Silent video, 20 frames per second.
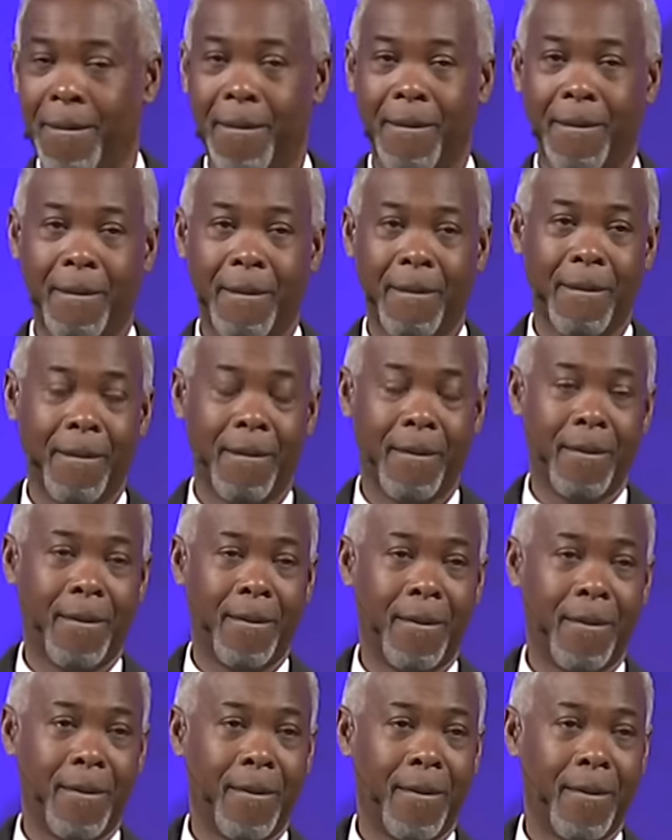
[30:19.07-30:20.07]

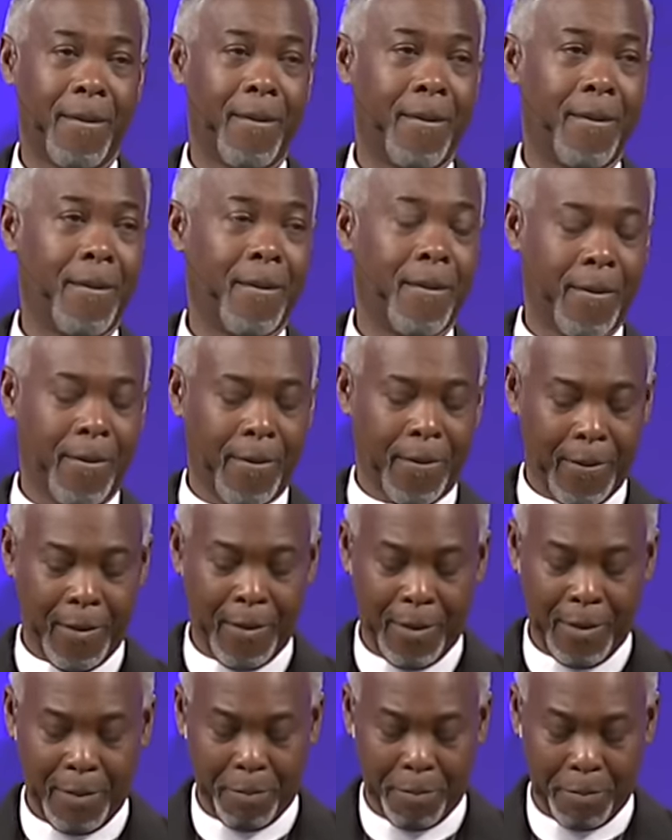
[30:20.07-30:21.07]
Yeah.
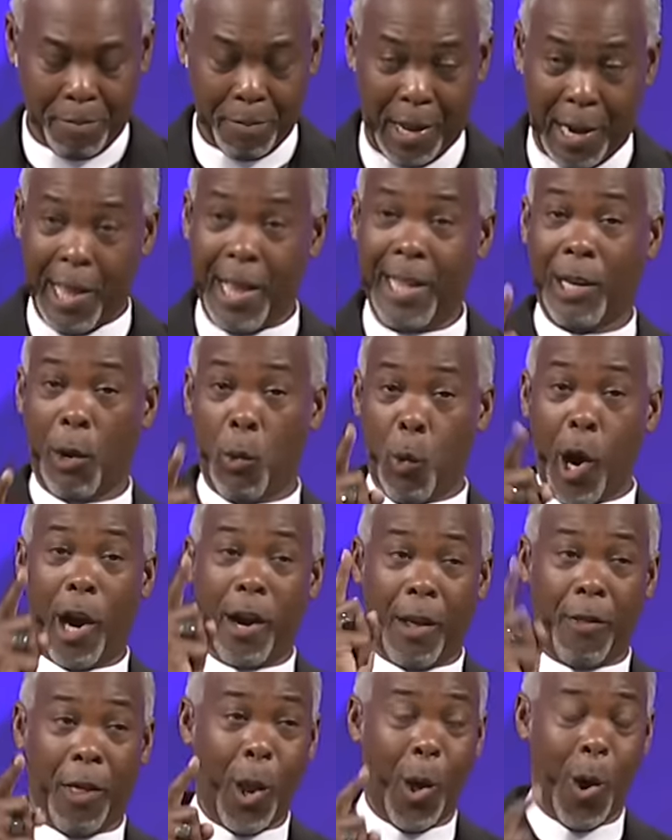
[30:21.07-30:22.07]
But here's a word
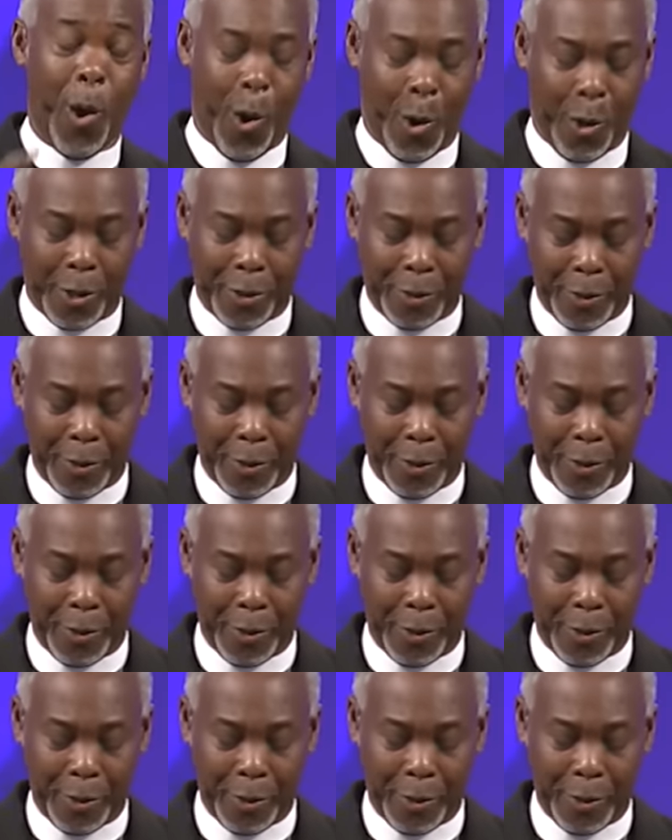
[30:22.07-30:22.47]
of the Lord.